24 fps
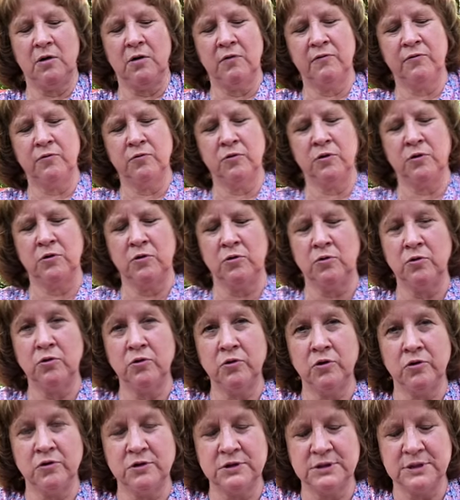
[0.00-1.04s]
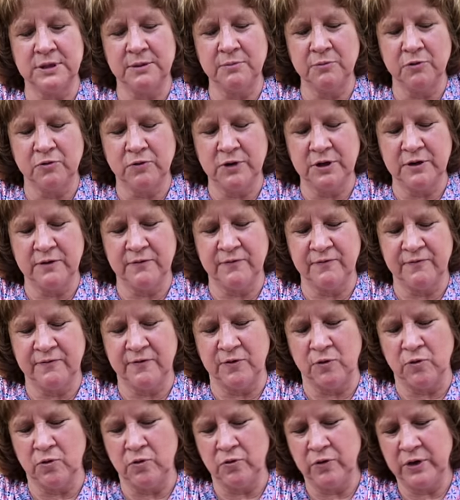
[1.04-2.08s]
all four corners, I'm going to
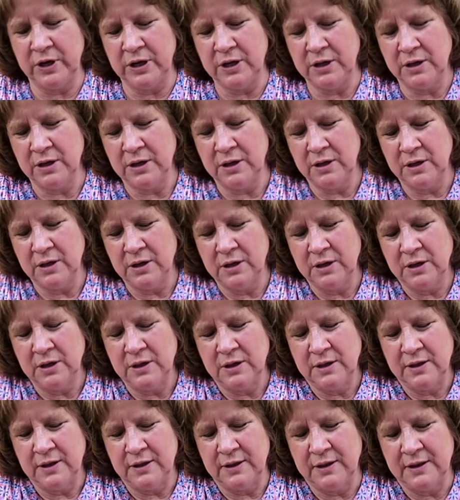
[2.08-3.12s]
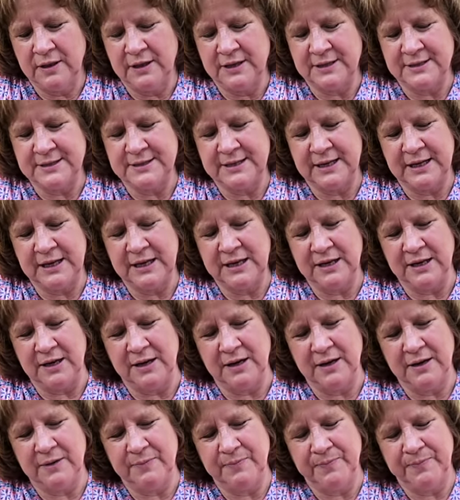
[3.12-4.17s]
fold this
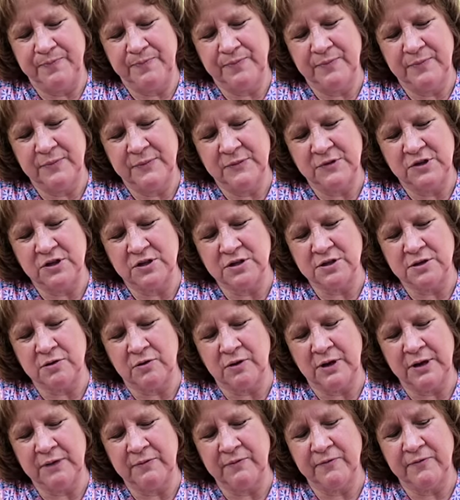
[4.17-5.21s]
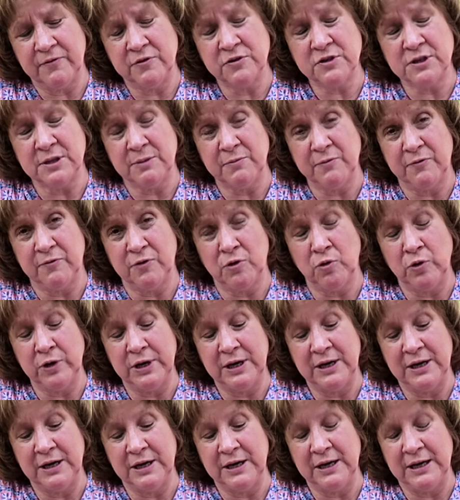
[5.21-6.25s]
in. Just so I, first I'm
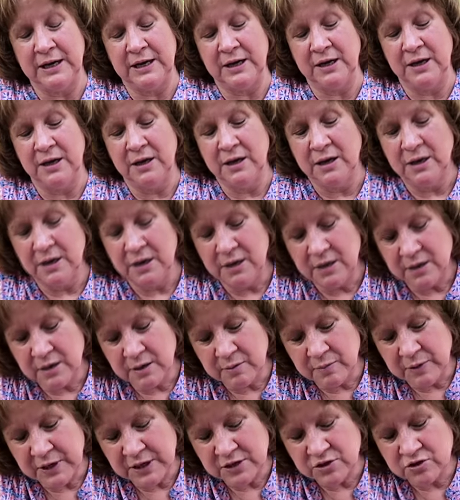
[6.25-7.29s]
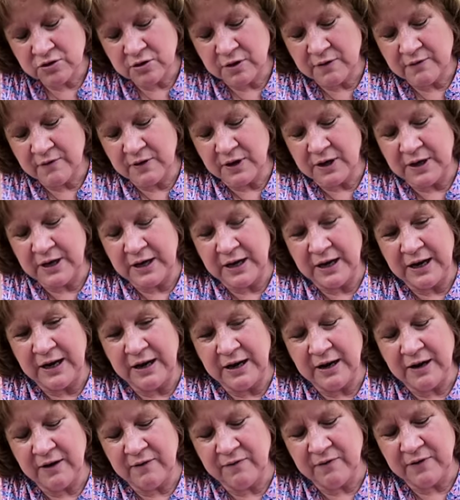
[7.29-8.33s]
folding it in to make sure I've got
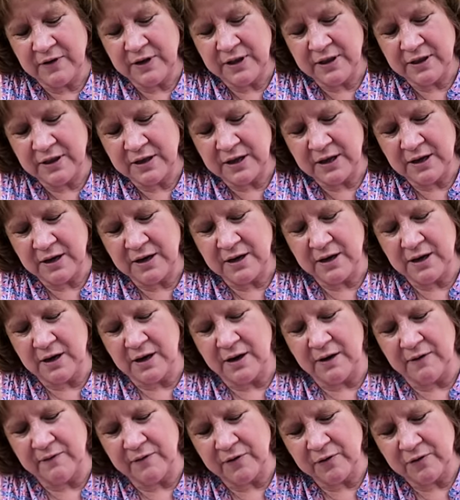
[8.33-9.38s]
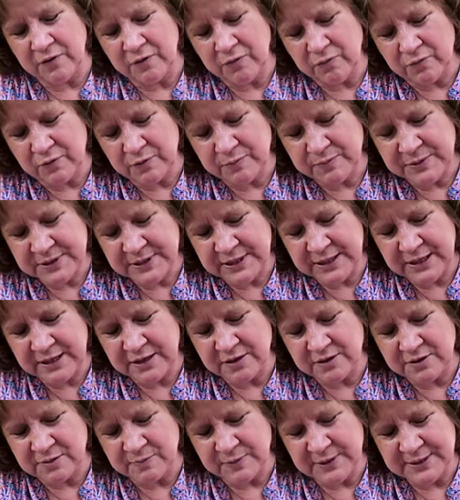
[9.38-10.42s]
everything covered. Whoopsie,
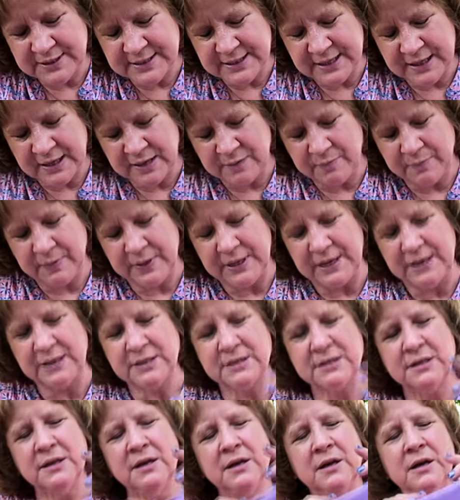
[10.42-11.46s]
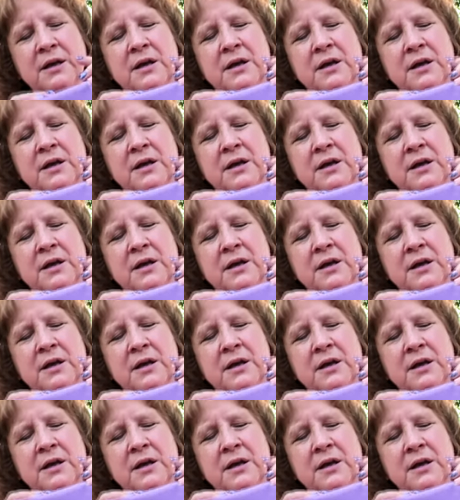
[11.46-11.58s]
there's my second piece.